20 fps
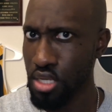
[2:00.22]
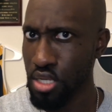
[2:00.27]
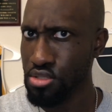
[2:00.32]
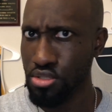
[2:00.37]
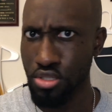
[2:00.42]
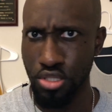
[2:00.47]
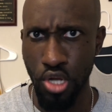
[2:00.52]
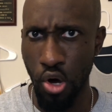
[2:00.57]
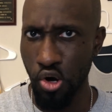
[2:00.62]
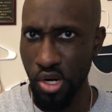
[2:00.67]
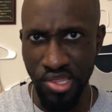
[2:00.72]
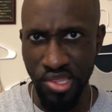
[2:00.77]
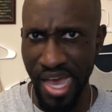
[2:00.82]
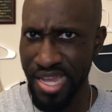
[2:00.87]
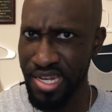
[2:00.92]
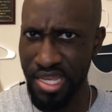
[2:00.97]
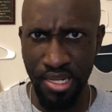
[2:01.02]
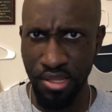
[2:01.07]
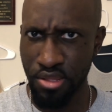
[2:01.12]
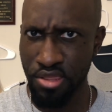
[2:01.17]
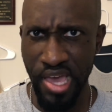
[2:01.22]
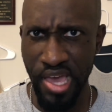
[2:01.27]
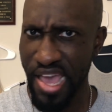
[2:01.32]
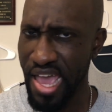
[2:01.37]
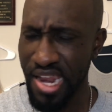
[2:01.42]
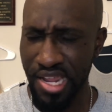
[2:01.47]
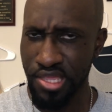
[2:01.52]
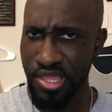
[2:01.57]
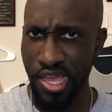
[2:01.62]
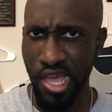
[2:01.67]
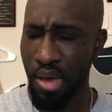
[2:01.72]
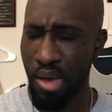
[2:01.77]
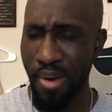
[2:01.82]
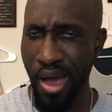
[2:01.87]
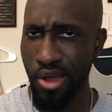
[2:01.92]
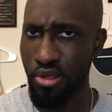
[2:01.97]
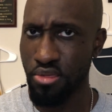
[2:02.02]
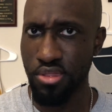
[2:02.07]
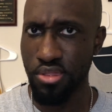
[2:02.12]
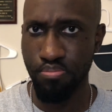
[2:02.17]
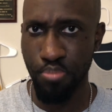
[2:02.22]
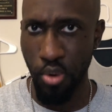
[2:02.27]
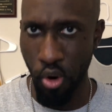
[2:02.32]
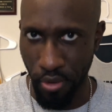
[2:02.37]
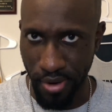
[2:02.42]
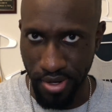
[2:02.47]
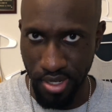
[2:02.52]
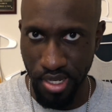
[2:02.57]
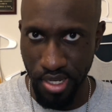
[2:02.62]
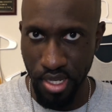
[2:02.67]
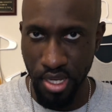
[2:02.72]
Notice I didn't say anything about a sport,